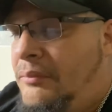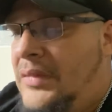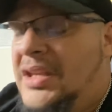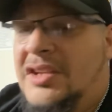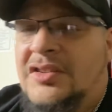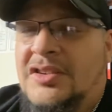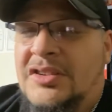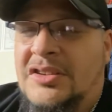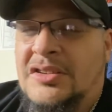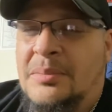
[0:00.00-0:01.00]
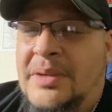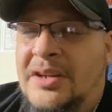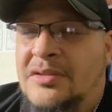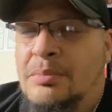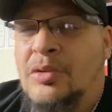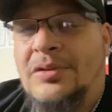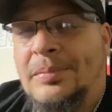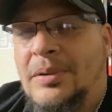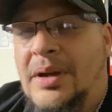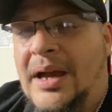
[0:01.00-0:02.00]
it's a system that is
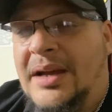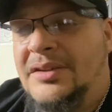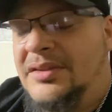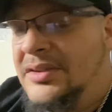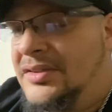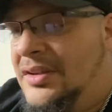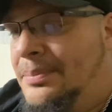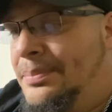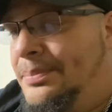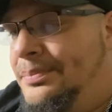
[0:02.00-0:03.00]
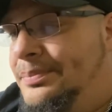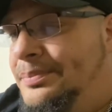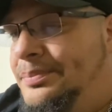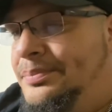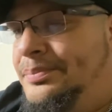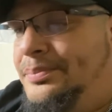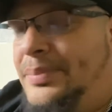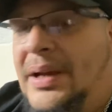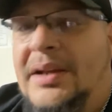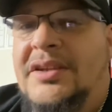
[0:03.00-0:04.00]
multiple gods. It's a
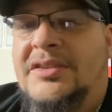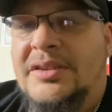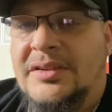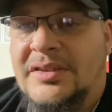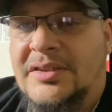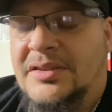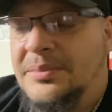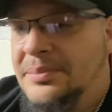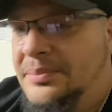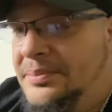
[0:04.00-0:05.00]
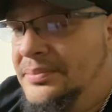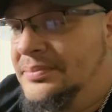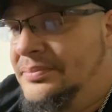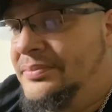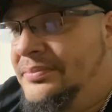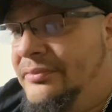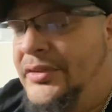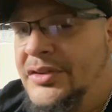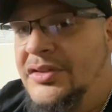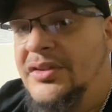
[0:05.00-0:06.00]
polyistic system
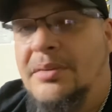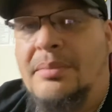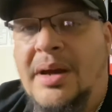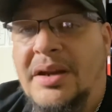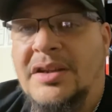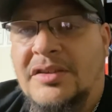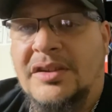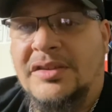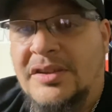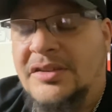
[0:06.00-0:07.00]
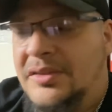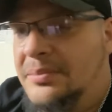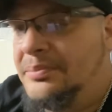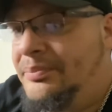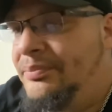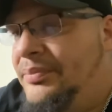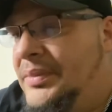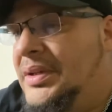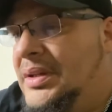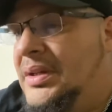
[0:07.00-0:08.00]
versus a monoistic system.
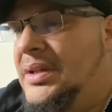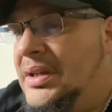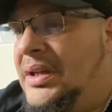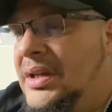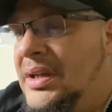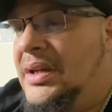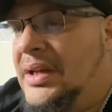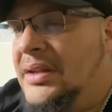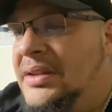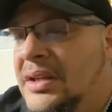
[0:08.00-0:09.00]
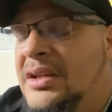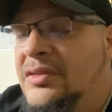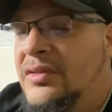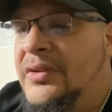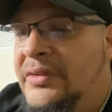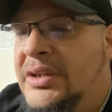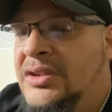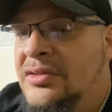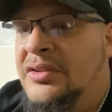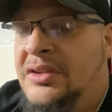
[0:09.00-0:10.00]
And I think it was very
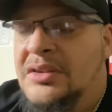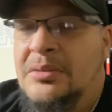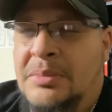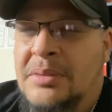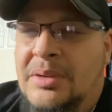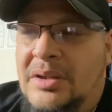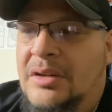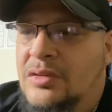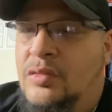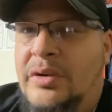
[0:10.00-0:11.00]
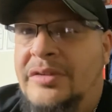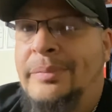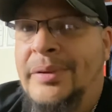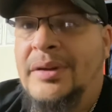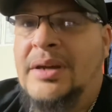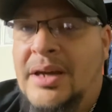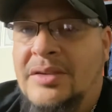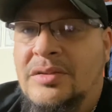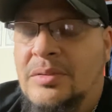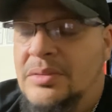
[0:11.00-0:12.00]
interesting to me because I was raised
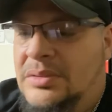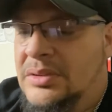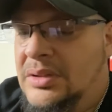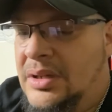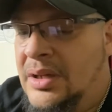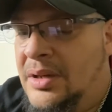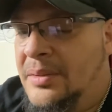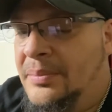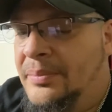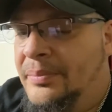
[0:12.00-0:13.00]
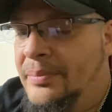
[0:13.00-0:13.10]
Pentecostal. Um,